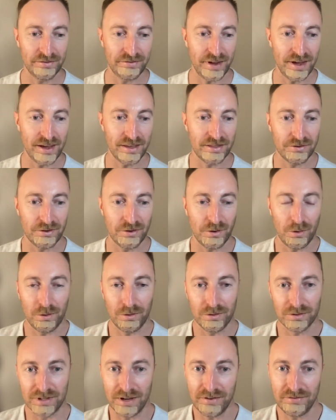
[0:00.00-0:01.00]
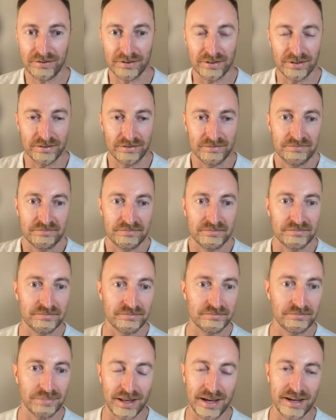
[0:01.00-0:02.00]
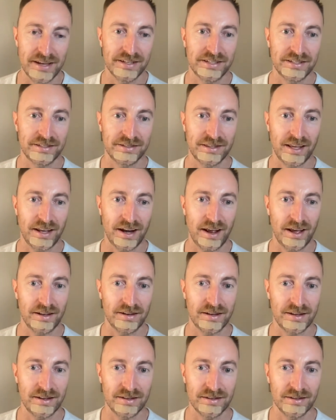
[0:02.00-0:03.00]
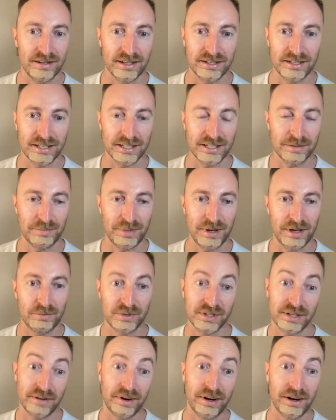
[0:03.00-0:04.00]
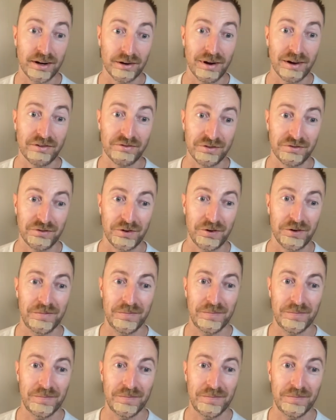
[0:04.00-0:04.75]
faith to a whole different place that I didn't anticipate, which I'm very grateful for.